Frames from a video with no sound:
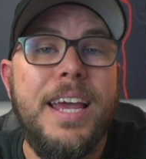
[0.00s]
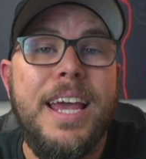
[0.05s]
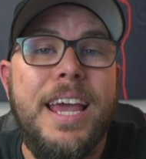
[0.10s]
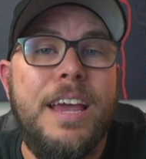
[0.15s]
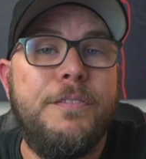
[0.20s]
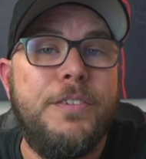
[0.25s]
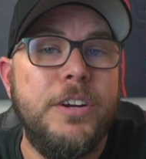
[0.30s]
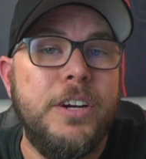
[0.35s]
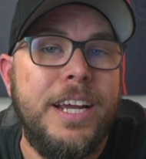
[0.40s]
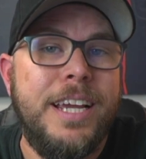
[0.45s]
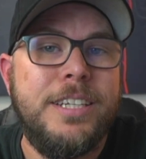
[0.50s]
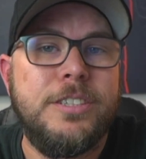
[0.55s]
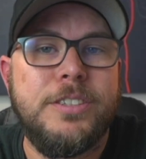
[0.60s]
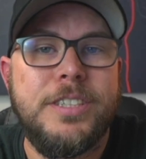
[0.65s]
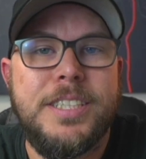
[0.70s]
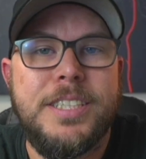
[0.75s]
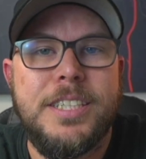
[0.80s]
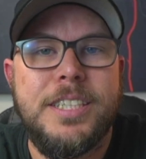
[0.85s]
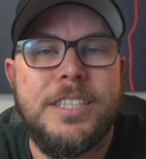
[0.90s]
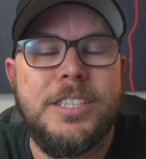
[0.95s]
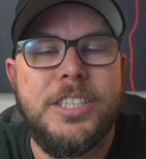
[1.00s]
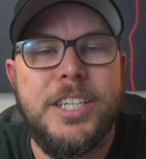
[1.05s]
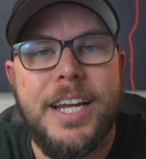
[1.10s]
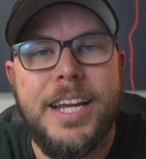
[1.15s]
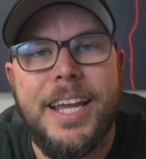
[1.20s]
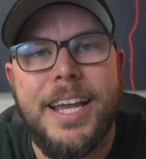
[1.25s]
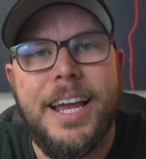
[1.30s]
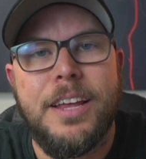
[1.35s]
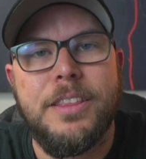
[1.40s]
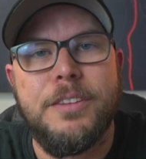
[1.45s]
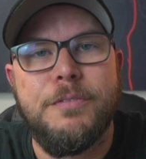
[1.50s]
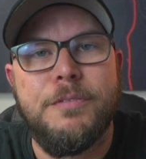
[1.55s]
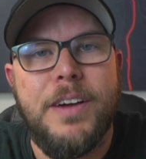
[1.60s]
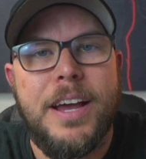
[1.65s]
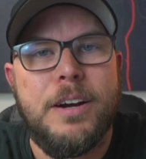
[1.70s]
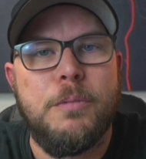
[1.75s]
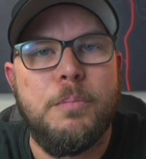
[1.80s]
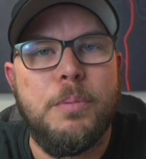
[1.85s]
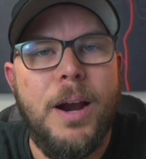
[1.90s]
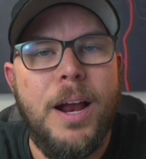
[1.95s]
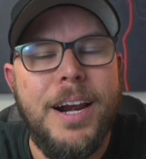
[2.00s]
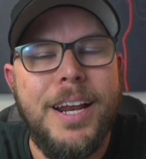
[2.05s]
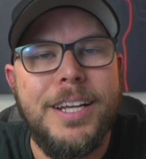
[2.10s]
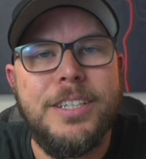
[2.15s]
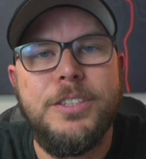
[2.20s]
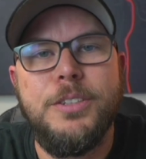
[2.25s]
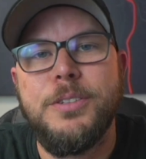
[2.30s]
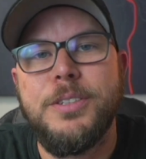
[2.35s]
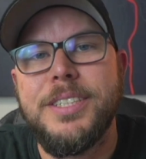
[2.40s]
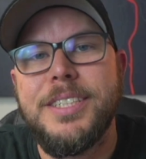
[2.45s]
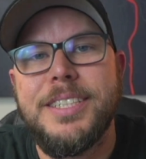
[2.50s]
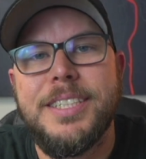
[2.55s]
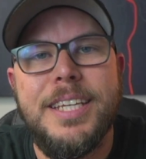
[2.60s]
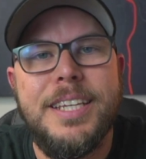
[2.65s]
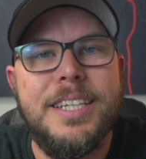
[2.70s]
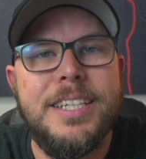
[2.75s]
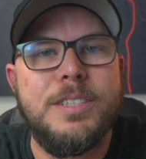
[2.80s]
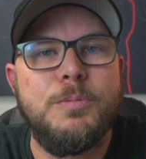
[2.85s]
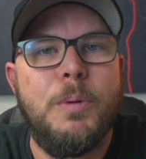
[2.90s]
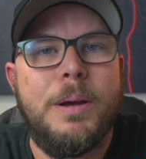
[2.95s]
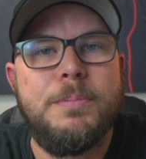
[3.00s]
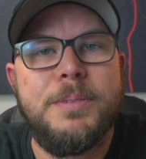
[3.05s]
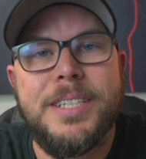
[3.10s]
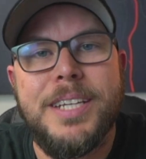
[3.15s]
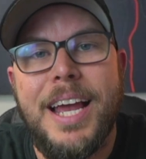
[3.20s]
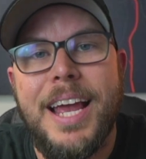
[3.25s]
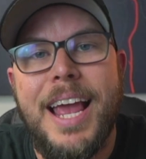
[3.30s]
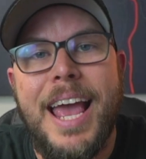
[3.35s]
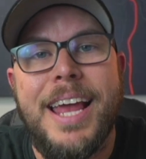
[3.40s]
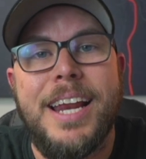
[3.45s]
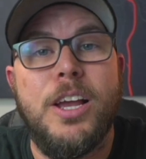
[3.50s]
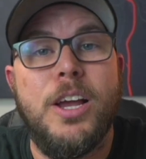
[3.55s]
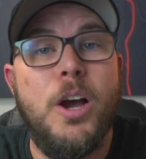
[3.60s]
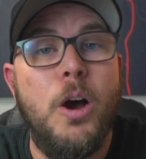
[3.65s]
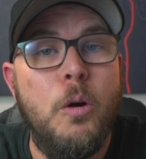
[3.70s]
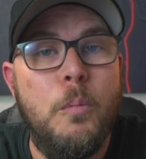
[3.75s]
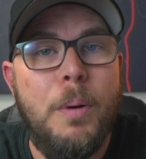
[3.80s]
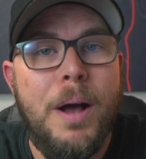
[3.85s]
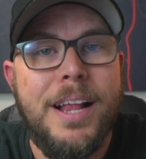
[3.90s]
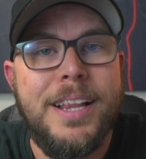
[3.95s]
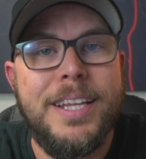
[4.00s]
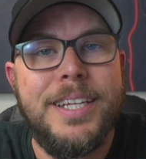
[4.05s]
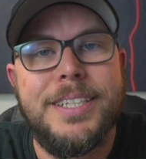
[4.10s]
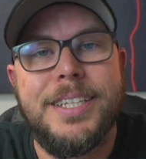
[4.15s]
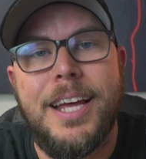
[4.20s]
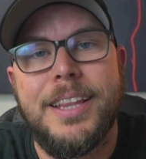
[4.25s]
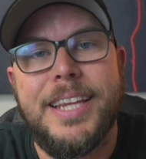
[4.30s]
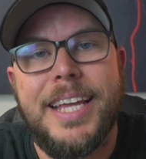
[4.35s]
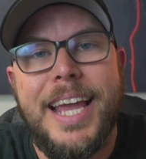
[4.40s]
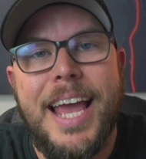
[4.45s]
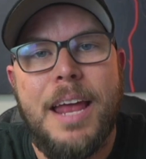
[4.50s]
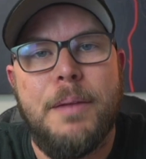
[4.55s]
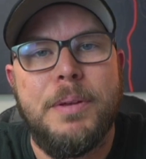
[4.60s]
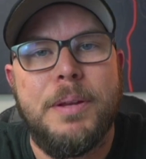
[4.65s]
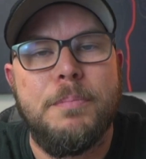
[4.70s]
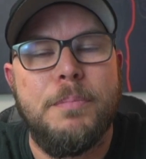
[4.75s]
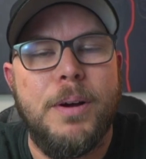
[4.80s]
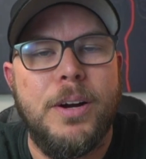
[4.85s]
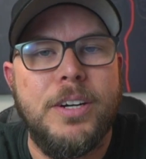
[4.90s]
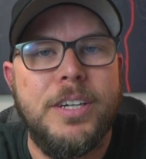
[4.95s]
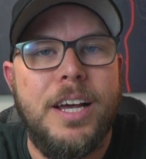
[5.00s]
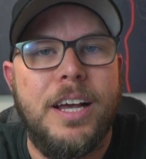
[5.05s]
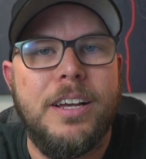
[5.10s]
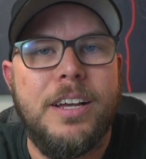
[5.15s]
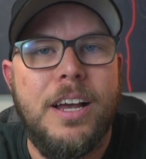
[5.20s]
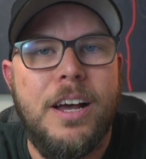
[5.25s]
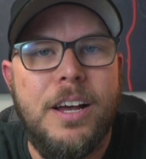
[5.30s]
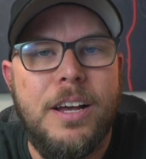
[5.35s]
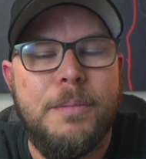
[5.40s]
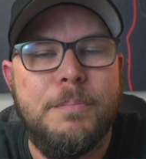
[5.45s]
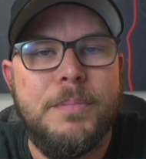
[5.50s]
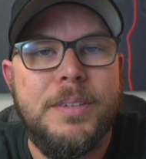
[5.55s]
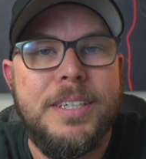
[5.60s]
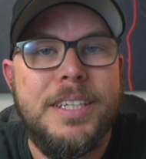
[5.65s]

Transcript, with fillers: If you're interested in checking out the final product, you can see this website at copilot.theadminbar.com.